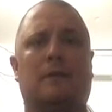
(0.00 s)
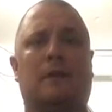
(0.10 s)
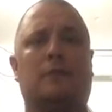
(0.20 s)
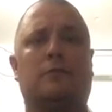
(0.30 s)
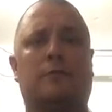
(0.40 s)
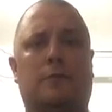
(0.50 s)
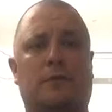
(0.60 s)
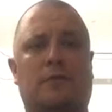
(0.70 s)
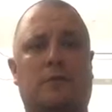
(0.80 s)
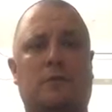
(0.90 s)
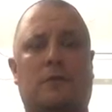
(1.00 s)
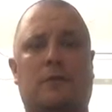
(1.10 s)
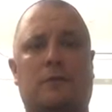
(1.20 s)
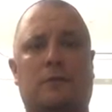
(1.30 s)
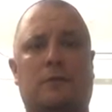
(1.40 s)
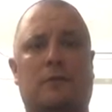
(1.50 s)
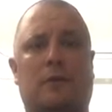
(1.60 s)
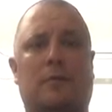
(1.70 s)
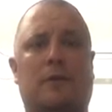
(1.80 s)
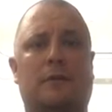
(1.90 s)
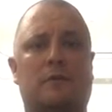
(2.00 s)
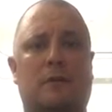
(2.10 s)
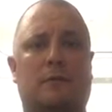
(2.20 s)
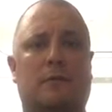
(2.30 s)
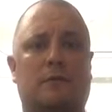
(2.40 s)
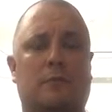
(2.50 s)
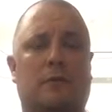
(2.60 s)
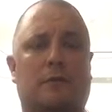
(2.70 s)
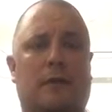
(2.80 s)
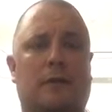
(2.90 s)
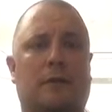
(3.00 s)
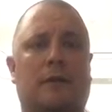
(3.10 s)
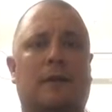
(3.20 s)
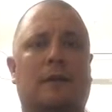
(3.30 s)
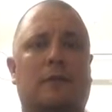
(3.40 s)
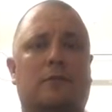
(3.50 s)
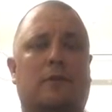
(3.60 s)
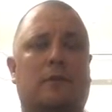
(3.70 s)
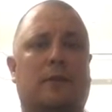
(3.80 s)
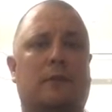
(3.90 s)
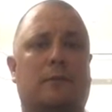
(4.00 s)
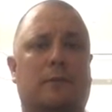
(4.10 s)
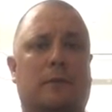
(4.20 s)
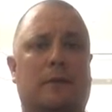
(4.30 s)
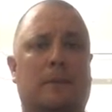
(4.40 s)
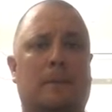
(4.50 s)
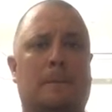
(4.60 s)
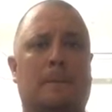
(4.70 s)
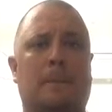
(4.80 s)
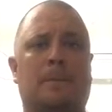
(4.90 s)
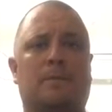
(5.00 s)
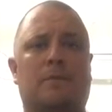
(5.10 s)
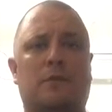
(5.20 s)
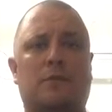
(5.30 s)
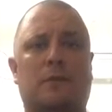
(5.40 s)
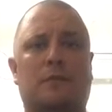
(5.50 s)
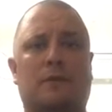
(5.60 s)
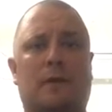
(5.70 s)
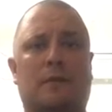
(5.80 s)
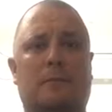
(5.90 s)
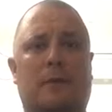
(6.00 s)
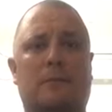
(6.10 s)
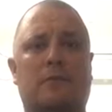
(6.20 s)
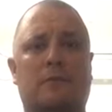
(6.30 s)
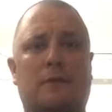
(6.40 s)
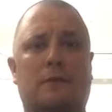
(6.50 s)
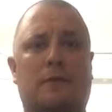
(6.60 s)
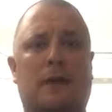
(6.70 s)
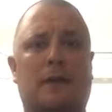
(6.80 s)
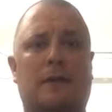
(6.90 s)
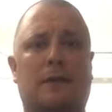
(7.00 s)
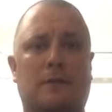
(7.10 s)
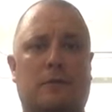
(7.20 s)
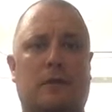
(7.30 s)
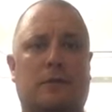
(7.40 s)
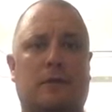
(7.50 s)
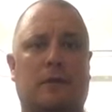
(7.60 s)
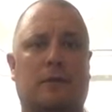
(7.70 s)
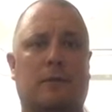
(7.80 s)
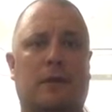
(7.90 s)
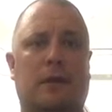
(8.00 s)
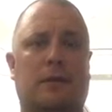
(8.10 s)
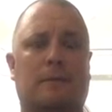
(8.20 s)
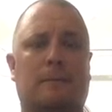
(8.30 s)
The actual first thing you want to do upon discovering a small fire is call 911. This way the fire department is notified and they're already on the way.